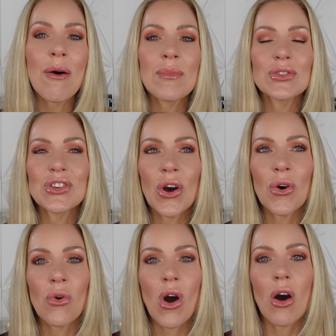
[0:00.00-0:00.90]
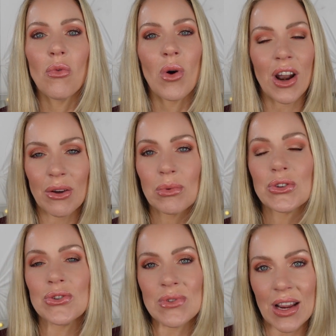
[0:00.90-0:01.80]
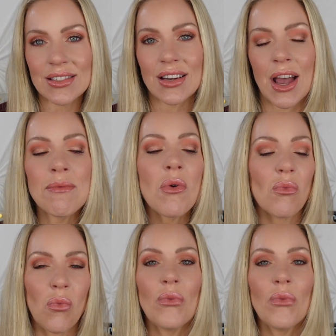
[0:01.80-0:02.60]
So what I will do next time